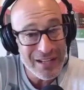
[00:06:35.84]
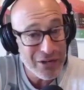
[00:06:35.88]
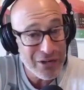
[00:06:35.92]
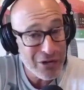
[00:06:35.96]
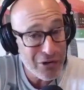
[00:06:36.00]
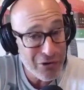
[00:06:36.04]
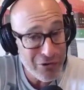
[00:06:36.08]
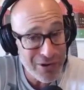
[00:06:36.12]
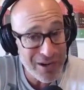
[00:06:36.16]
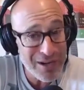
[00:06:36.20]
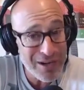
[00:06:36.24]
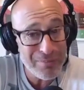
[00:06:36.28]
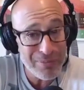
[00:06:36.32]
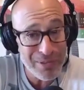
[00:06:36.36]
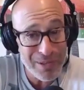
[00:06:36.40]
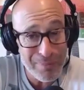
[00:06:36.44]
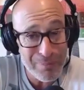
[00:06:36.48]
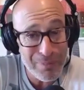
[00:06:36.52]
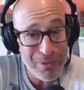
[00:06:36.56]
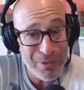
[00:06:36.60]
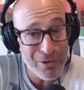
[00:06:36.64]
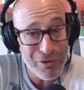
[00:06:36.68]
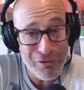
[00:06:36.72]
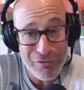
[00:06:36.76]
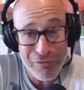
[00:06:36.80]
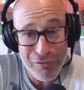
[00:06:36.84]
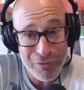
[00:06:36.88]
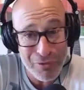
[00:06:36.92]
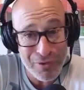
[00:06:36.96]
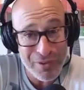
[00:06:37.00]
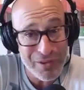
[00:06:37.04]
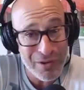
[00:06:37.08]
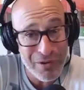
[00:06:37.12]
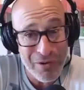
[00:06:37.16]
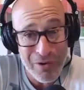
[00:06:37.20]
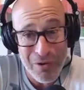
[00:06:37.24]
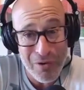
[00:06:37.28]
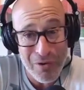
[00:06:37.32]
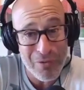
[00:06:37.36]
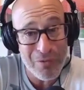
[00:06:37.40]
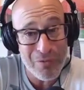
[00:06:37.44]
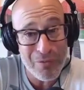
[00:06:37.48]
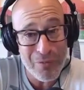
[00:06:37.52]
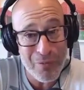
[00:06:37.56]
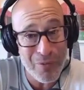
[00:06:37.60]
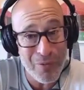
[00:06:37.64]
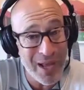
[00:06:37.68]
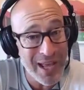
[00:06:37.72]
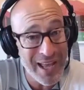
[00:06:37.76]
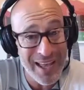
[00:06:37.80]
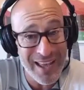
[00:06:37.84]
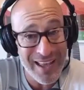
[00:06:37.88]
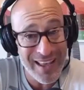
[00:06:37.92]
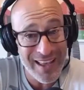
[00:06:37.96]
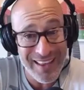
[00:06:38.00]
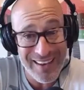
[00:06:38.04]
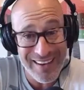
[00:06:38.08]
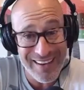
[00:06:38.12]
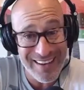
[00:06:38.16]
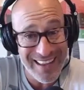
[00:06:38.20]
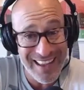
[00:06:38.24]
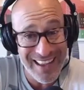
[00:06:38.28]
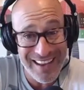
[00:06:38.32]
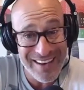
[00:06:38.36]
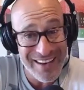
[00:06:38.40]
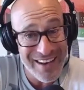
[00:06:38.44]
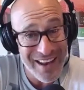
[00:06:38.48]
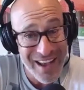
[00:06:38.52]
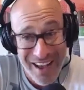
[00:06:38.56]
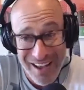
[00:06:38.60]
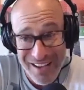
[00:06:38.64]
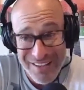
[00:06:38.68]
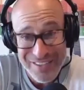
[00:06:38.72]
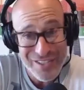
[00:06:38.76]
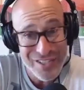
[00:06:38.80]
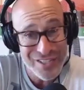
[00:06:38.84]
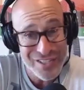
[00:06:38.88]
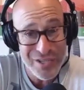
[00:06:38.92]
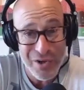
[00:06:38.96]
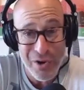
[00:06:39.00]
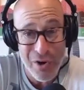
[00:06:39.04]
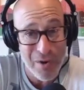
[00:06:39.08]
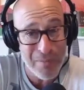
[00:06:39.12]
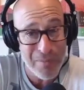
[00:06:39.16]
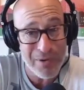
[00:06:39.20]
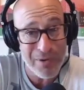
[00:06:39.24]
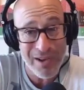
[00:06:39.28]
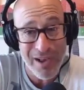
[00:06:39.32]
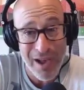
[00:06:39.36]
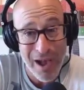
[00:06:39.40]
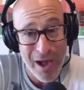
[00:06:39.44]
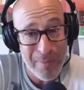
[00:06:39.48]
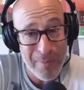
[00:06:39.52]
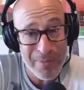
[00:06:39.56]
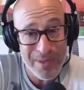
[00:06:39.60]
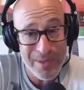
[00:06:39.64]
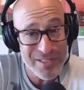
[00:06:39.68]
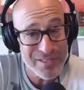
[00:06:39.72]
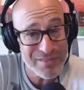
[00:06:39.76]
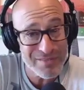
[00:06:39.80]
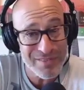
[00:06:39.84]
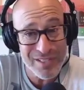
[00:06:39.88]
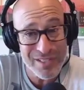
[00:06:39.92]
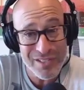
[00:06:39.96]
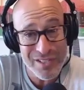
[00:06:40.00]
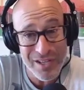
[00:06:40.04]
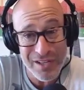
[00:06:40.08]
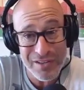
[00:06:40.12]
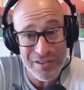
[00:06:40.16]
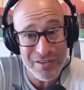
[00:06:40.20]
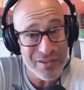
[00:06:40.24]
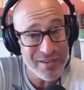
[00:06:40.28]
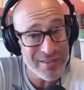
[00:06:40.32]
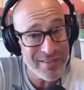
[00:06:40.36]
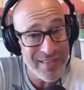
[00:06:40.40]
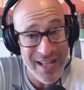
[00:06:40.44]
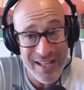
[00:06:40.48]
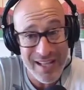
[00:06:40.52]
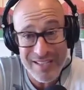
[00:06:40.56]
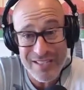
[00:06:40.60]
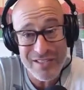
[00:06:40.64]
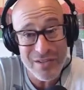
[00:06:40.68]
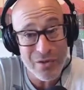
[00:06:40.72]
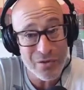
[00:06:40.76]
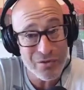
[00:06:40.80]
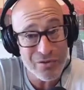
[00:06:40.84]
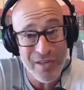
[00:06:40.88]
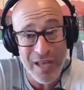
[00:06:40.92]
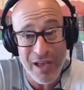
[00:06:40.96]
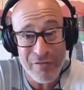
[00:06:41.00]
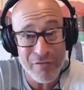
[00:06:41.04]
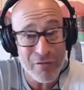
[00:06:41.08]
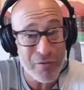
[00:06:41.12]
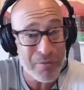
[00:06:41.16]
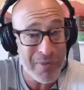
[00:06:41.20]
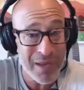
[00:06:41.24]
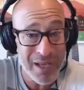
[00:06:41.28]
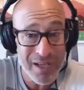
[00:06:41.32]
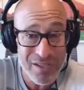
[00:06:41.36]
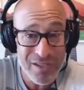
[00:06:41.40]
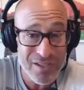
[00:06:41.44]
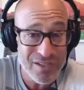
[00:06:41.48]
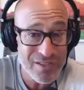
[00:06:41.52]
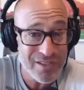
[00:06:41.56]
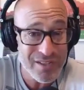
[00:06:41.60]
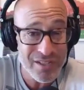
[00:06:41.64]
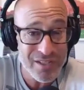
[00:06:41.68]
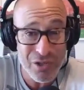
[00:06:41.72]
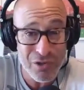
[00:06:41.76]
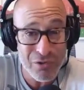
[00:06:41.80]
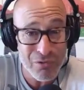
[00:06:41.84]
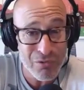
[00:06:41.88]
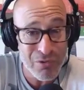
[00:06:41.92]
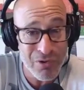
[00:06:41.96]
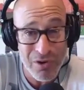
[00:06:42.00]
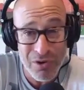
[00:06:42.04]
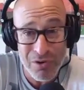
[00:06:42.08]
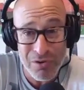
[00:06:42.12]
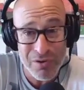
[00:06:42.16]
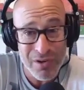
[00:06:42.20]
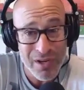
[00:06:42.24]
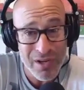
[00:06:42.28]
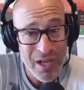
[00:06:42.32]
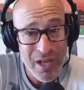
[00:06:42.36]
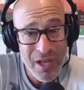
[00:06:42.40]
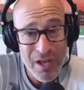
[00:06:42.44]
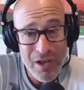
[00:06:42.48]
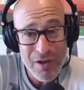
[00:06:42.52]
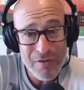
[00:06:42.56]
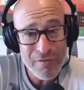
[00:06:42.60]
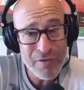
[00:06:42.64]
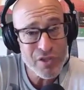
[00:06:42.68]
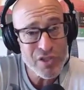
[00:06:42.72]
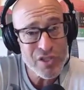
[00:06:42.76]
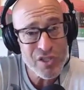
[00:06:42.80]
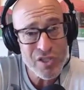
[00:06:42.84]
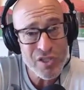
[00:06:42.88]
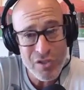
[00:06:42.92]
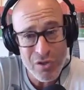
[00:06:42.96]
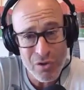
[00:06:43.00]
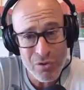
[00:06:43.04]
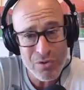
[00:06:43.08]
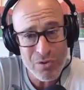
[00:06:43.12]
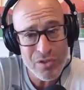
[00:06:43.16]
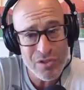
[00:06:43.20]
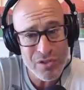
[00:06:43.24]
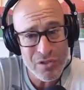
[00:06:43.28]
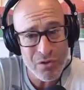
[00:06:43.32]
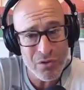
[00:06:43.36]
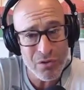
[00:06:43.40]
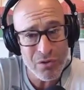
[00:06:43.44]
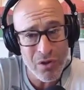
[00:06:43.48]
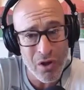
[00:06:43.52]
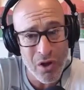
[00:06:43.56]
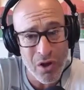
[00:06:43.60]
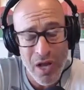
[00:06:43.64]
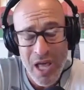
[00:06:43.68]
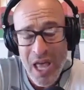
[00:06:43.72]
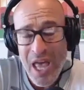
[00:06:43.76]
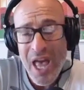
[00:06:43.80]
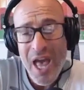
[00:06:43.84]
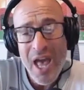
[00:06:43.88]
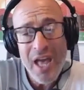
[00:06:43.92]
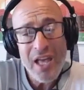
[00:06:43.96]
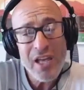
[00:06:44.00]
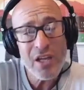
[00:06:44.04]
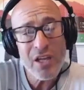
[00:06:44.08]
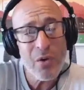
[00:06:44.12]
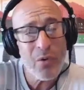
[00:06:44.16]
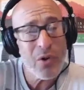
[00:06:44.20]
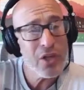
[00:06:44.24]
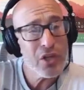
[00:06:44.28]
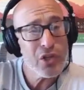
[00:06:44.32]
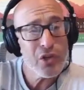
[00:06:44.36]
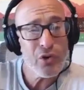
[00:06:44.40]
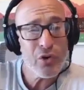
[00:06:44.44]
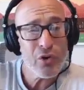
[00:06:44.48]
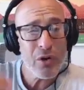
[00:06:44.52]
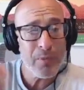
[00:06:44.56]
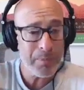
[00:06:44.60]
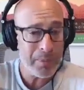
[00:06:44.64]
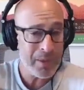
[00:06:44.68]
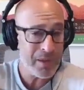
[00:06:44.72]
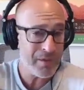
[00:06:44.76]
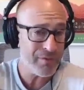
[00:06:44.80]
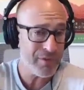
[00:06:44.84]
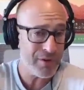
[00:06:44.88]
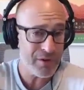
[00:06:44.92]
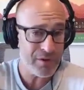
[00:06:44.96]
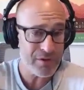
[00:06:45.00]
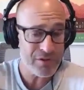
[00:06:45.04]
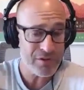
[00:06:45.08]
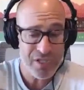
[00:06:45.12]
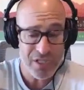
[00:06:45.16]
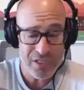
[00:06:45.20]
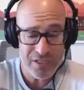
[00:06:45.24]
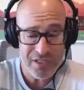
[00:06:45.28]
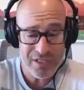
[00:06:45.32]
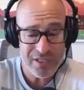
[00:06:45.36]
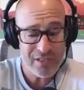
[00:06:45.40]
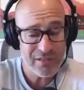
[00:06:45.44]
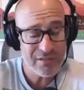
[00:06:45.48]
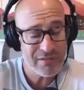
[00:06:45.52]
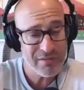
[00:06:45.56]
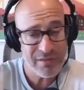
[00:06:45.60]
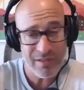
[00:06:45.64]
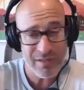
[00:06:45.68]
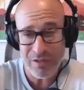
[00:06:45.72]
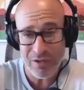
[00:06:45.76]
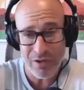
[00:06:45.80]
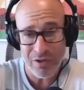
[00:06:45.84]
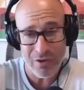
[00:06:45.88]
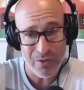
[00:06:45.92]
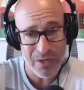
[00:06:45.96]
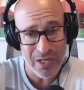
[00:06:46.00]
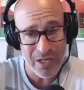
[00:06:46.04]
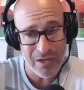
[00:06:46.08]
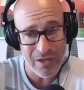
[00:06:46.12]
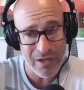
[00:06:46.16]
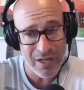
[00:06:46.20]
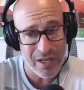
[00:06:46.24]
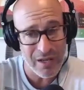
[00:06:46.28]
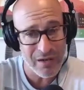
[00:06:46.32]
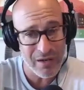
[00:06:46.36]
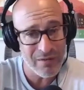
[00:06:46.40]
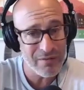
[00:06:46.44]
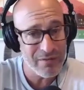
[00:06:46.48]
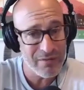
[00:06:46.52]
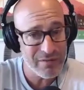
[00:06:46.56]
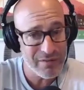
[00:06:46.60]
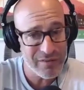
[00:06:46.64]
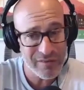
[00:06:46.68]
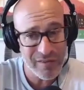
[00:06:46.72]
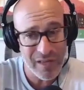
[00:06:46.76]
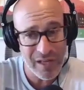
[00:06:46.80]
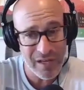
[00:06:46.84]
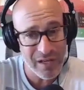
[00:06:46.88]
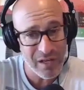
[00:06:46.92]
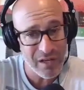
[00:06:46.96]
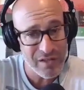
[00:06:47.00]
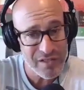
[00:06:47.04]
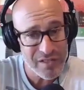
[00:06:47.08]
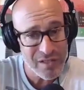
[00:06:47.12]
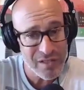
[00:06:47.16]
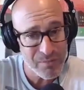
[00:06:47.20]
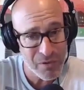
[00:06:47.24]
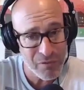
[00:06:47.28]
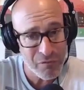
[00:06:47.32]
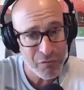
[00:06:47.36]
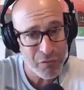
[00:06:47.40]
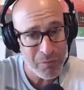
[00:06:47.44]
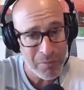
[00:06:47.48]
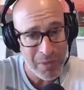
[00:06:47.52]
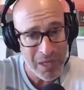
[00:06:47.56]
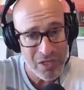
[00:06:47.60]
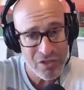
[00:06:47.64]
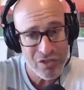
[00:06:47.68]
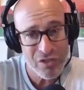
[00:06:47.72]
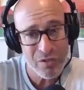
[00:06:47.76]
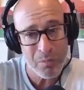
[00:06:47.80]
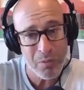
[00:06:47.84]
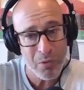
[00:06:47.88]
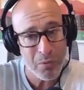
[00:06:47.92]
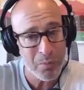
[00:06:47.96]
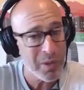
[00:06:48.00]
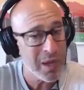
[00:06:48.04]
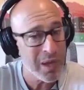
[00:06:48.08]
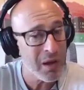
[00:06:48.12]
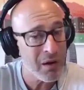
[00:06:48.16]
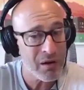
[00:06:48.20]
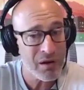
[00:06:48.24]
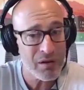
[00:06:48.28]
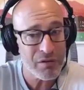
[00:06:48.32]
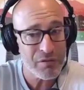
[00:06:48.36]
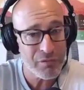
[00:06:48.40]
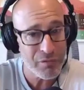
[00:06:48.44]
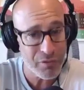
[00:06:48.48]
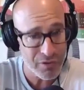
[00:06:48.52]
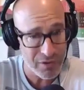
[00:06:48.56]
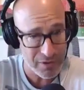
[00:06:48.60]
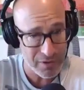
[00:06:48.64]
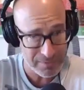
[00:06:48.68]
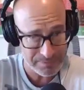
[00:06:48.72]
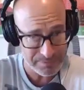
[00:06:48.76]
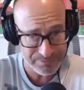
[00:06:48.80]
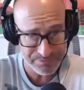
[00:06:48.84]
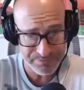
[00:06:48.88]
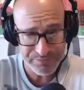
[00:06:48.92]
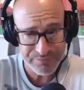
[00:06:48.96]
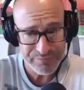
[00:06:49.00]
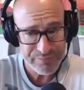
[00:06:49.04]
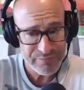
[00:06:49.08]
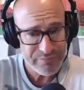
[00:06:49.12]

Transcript: incredibly beautiful in their own way and, and not just carbon copies of each other. And that's those affirmations that you wrote for so, so long. You know what? You're a pivoter, just, you know, in, in sending us some information, preparing for the,